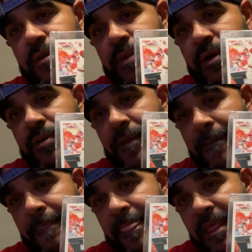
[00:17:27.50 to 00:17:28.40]
about.
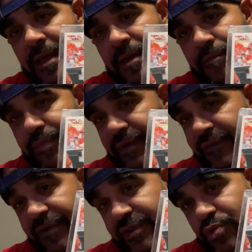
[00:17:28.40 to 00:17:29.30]
But
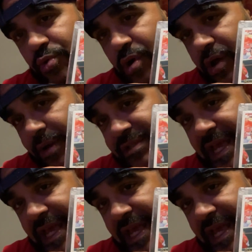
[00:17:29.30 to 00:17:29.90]
very cool card. I was